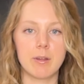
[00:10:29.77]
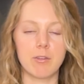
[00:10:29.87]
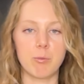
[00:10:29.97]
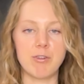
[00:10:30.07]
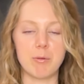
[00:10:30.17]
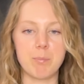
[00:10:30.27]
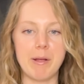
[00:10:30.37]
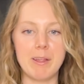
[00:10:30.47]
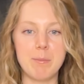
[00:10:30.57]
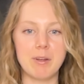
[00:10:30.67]
Squeeze your
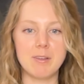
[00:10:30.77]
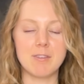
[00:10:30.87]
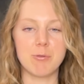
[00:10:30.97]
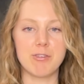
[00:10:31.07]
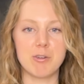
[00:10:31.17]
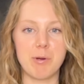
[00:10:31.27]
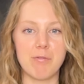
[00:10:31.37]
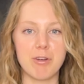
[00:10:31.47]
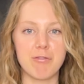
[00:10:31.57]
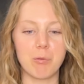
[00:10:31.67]
belly button, squeeze your
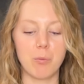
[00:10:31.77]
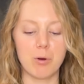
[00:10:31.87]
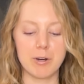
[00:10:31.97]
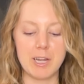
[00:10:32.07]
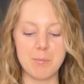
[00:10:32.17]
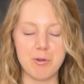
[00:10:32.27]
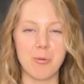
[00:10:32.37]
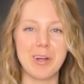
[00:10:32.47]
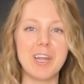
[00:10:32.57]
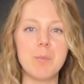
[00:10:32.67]
pelvic floor, keep
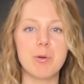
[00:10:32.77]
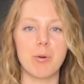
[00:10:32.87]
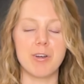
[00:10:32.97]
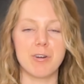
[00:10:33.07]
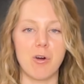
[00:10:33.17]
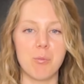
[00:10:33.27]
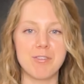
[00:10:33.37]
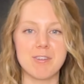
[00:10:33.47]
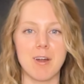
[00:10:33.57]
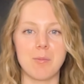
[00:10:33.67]
going, keep going. You're
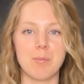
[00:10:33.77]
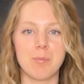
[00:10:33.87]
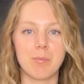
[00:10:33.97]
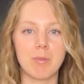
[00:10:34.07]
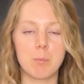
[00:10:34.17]
almost done.